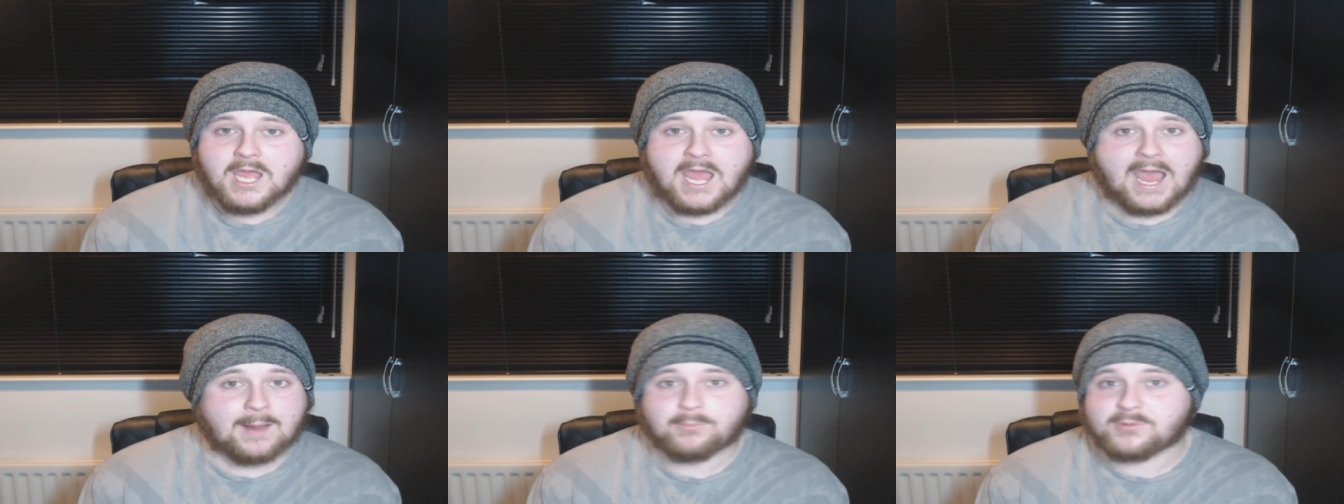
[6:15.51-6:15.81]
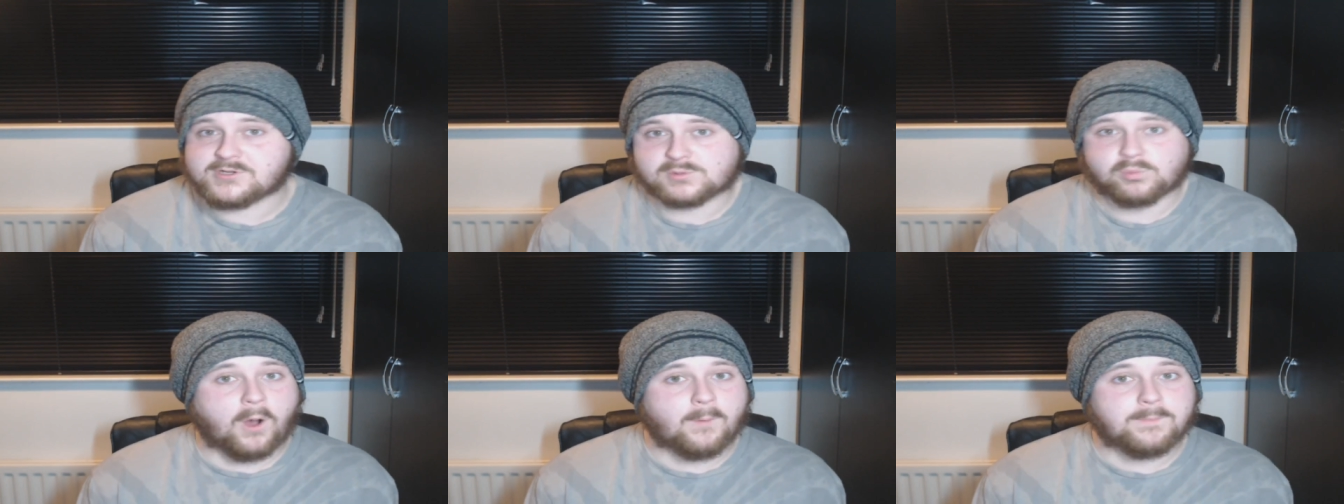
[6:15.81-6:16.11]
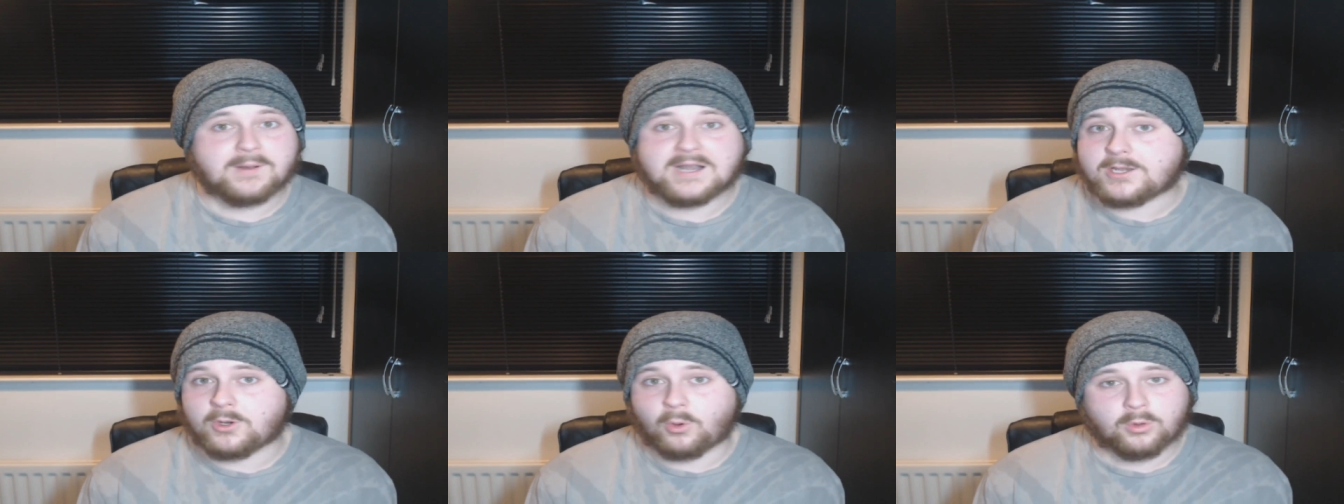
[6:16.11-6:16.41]
and was
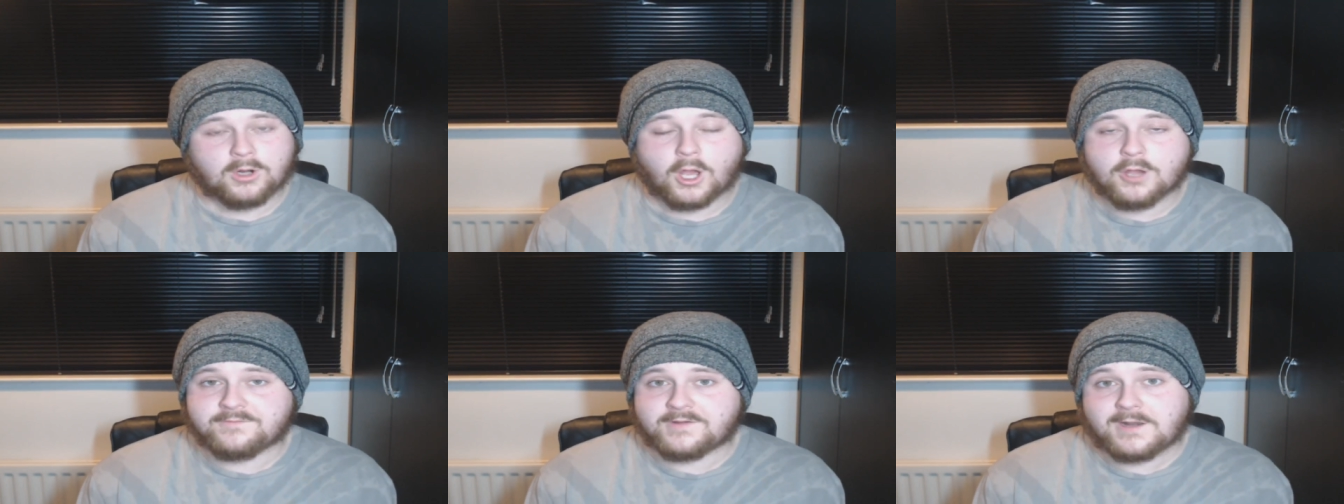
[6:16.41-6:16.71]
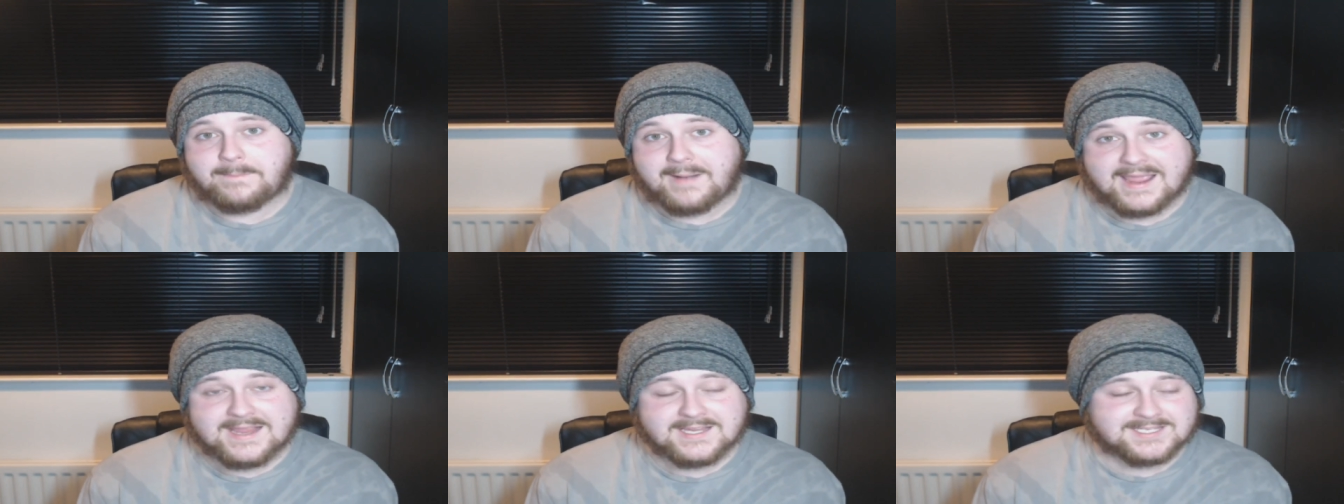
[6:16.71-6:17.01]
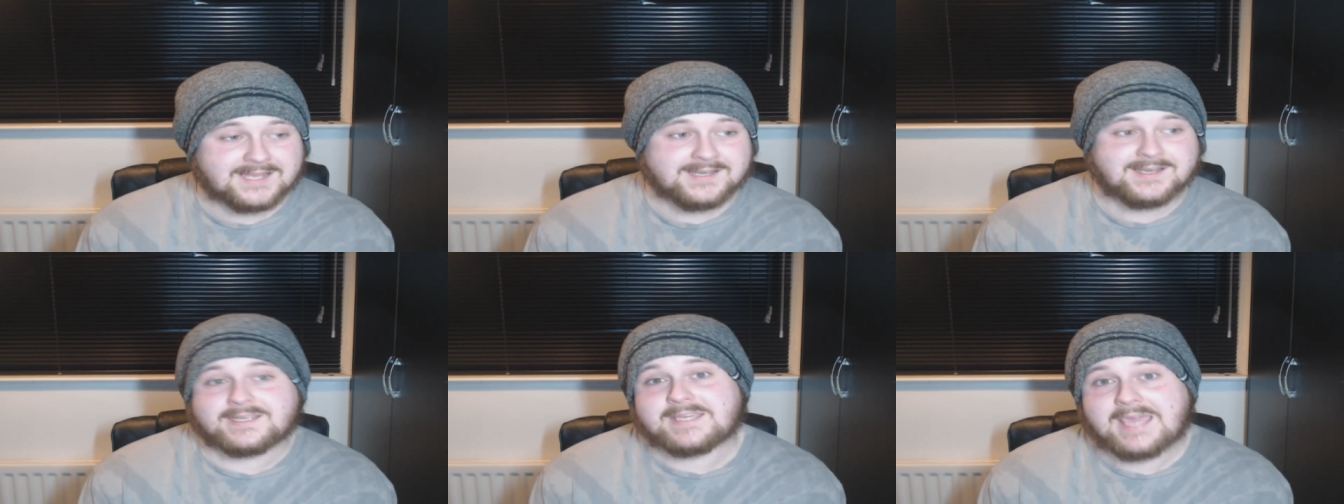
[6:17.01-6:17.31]
wobbling all over the
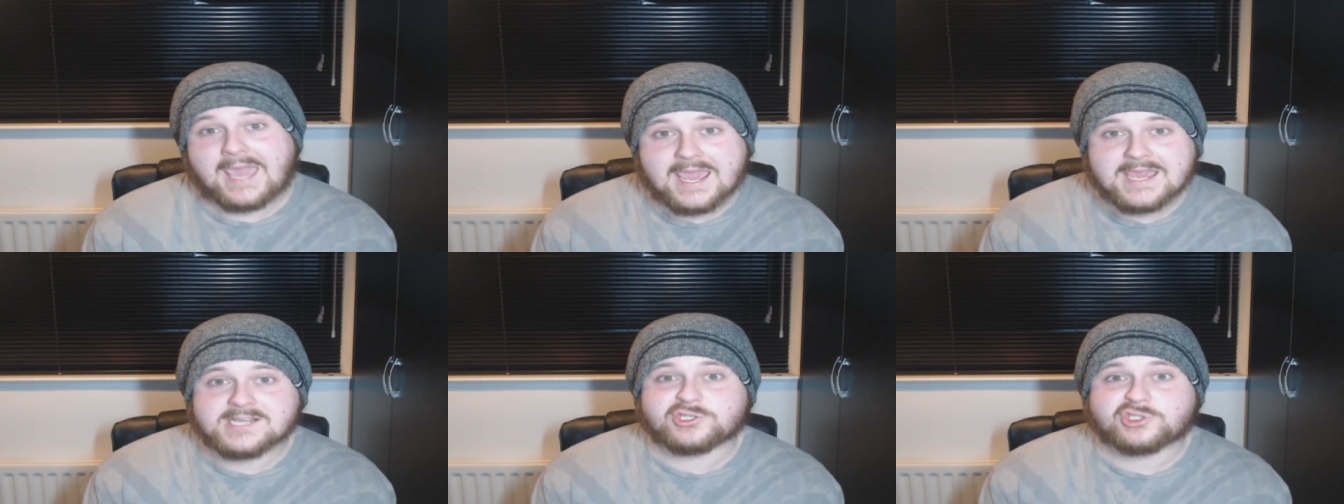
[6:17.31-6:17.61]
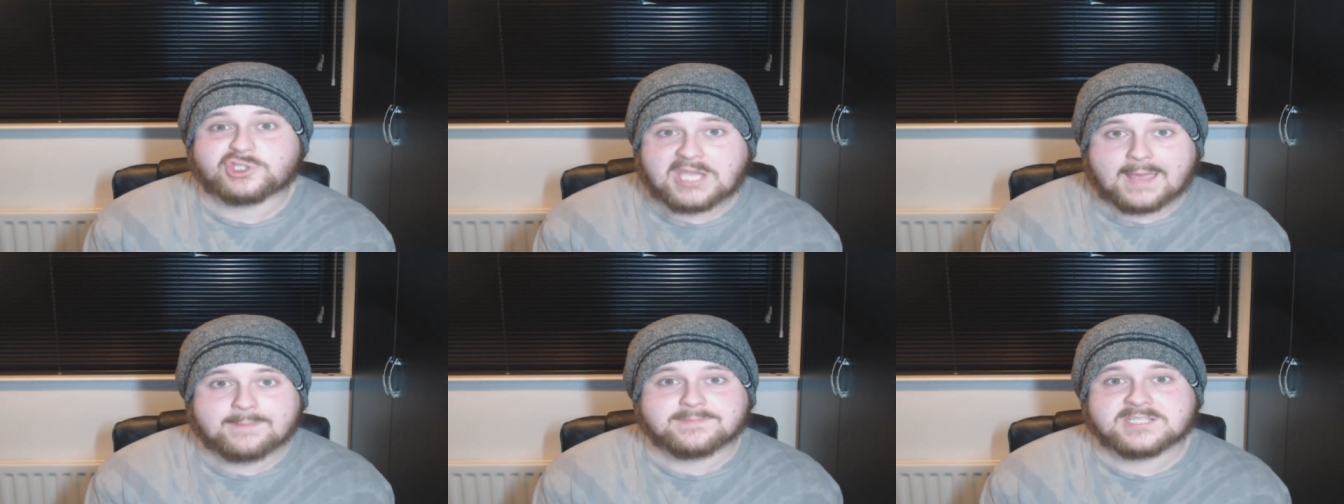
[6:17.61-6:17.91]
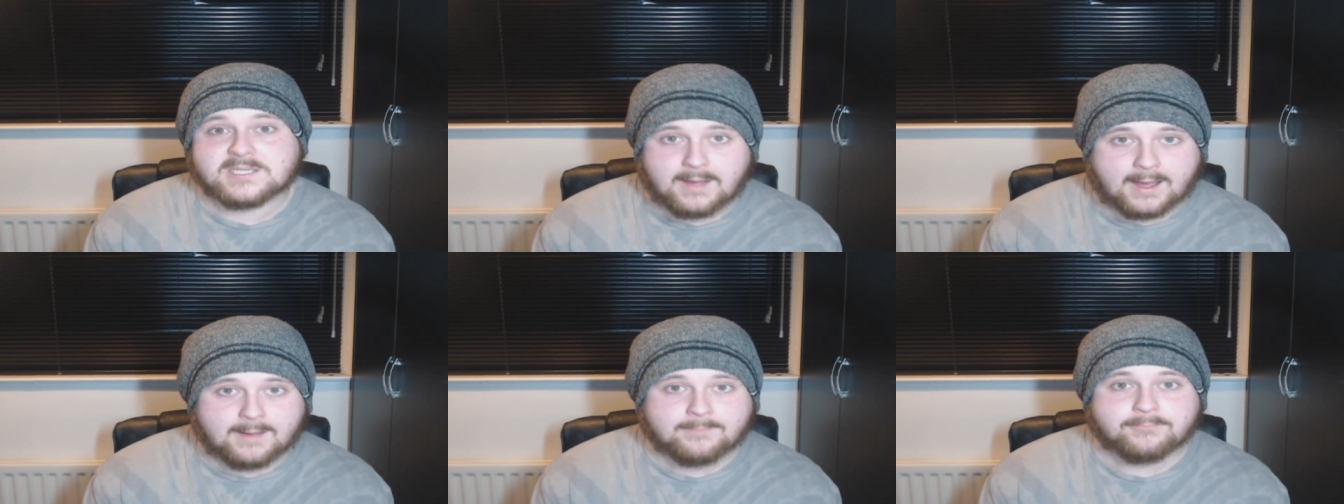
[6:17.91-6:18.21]
place and the cage
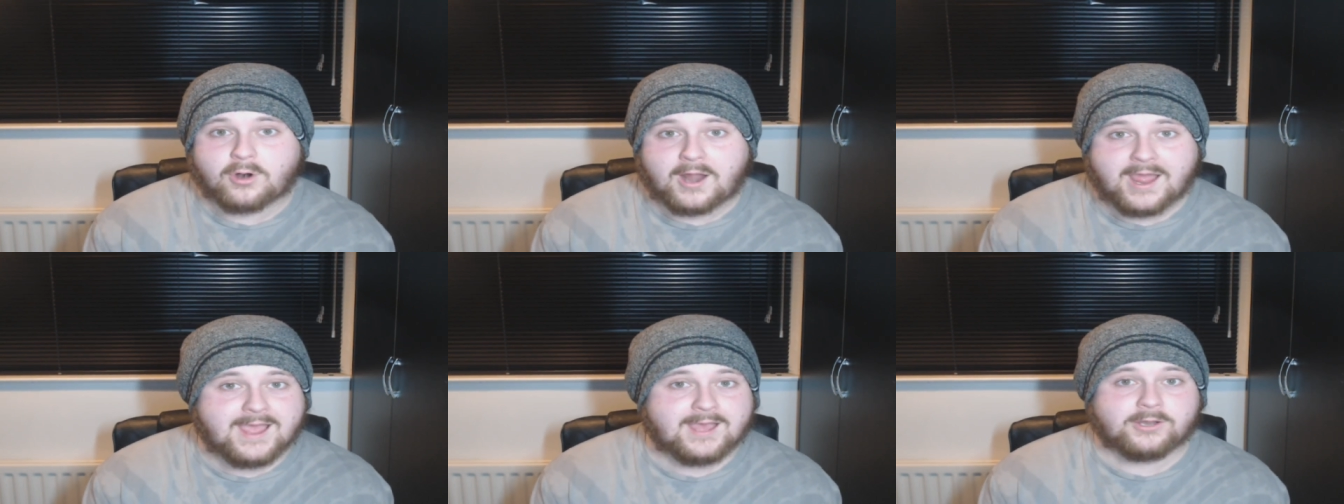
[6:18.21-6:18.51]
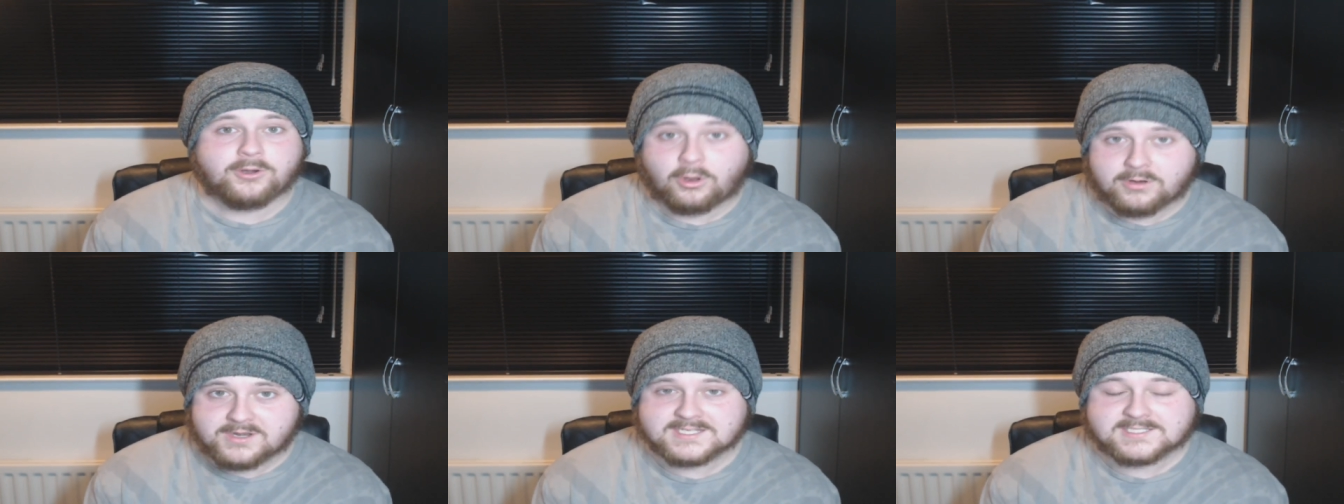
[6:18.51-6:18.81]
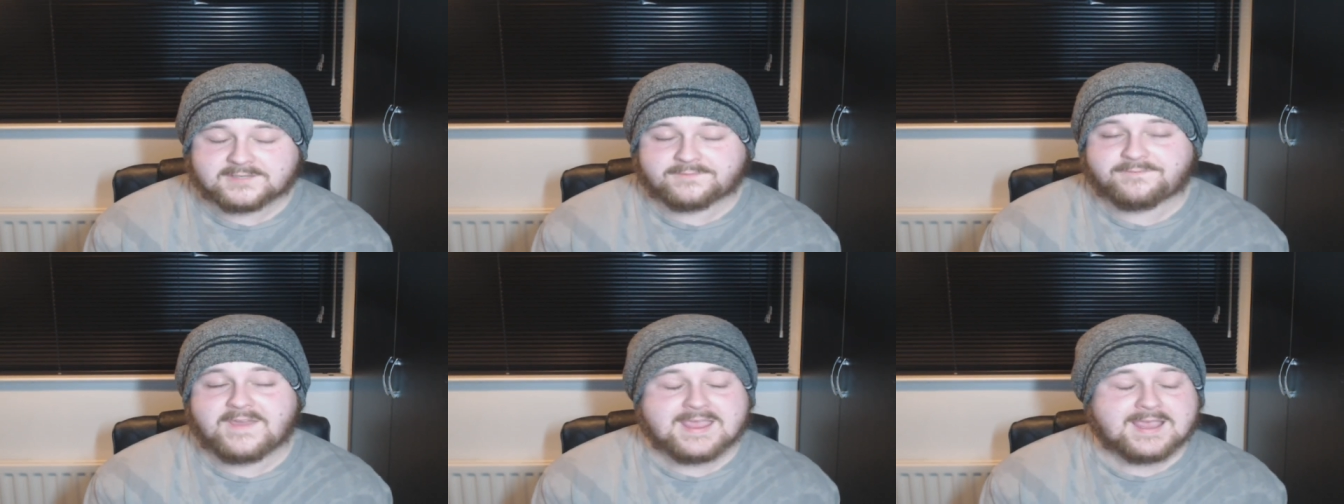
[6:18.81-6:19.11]
kept him upright and on
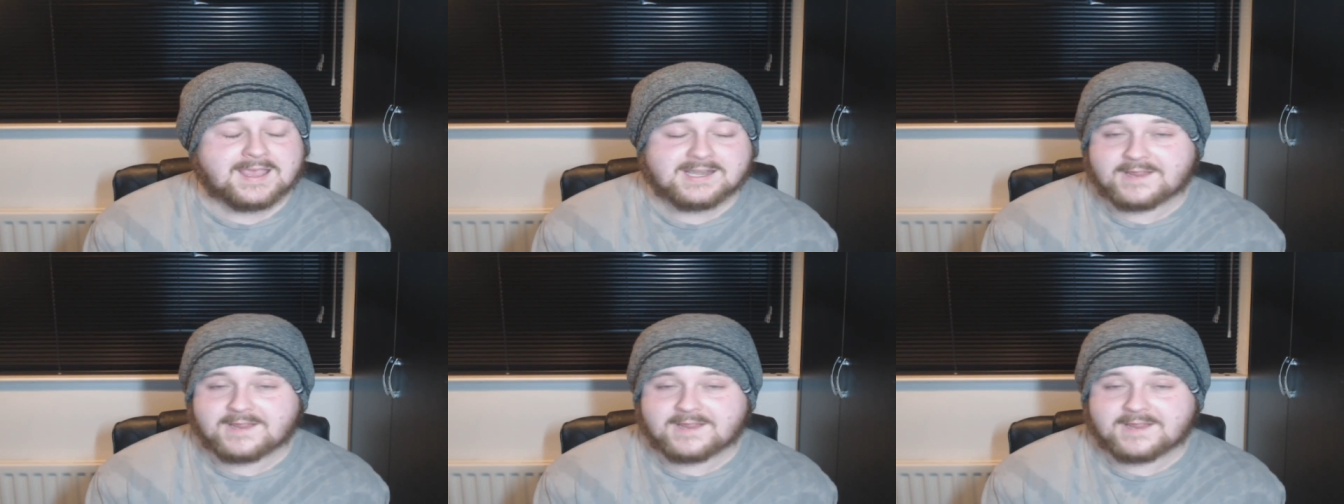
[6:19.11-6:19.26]
his feet.